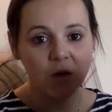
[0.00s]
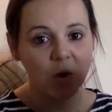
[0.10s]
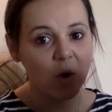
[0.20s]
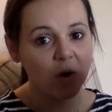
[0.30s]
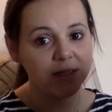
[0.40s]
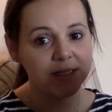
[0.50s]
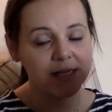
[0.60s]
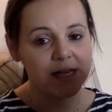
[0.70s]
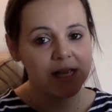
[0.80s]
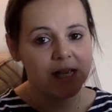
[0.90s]
God
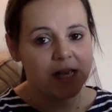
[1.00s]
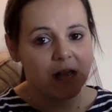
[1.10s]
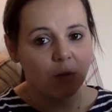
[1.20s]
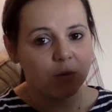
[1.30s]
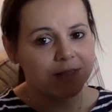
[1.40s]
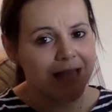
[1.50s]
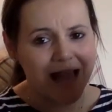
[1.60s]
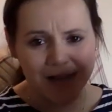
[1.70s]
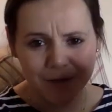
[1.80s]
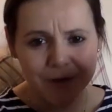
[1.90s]
was
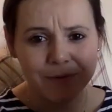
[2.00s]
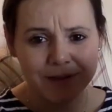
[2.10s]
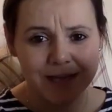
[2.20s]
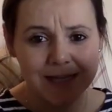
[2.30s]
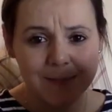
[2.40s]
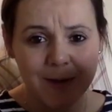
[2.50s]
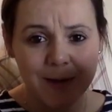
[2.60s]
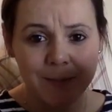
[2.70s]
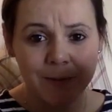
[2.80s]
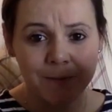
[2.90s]
angry with these
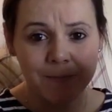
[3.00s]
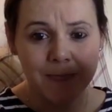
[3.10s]
people.